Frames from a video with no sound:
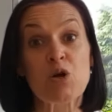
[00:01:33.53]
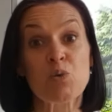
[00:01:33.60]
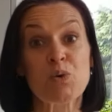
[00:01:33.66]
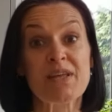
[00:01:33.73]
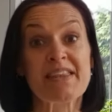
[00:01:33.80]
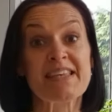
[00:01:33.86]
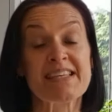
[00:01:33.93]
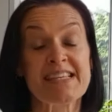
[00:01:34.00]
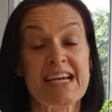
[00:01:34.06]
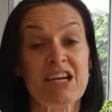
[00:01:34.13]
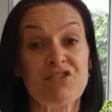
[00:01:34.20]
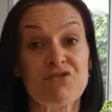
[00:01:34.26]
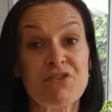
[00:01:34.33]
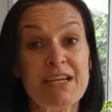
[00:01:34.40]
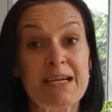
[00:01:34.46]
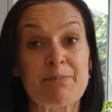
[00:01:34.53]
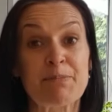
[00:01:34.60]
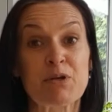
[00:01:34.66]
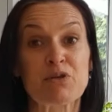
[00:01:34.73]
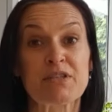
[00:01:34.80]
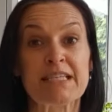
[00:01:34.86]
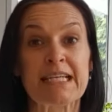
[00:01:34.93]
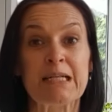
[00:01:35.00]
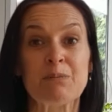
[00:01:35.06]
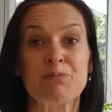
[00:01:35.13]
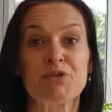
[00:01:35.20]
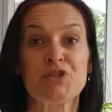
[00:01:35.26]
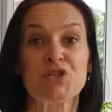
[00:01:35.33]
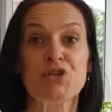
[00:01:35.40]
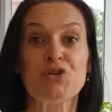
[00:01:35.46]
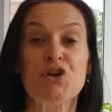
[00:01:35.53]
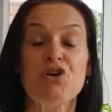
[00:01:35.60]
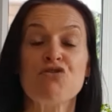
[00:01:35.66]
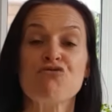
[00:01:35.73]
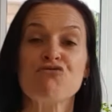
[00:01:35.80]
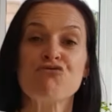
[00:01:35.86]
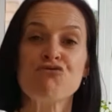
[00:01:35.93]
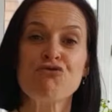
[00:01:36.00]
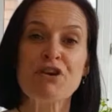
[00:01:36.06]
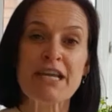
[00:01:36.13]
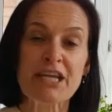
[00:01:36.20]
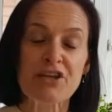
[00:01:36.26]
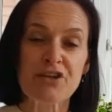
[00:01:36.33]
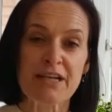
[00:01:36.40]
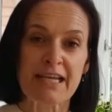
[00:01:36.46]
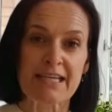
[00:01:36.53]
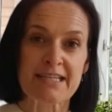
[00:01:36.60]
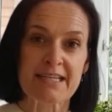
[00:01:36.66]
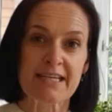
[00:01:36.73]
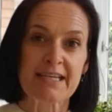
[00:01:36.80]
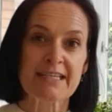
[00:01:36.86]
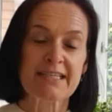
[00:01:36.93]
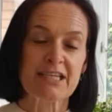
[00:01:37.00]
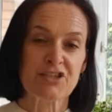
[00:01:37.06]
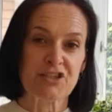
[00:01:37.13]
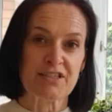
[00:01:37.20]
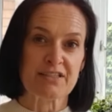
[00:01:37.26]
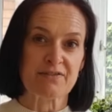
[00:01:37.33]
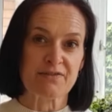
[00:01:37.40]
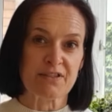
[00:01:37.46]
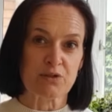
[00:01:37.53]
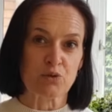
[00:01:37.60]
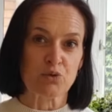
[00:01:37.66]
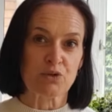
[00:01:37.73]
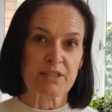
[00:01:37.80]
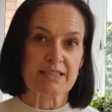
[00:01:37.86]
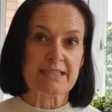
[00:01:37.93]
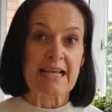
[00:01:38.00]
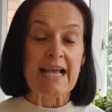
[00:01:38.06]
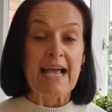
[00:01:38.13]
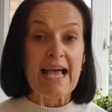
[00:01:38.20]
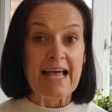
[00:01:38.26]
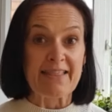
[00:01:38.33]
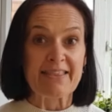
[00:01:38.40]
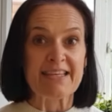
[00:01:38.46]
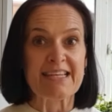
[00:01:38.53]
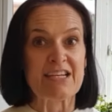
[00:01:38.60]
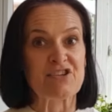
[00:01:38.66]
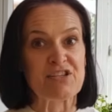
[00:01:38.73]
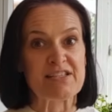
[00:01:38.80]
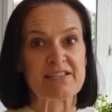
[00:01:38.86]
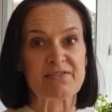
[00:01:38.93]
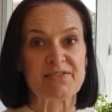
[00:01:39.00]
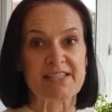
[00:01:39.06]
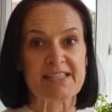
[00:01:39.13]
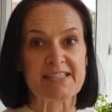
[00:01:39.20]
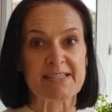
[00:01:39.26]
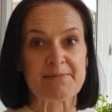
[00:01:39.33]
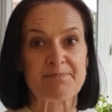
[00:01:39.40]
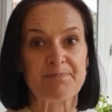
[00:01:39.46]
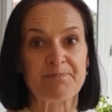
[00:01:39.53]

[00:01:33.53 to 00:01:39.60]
with diarrhea, because it helps to regulate digestive disorders and the digestive system.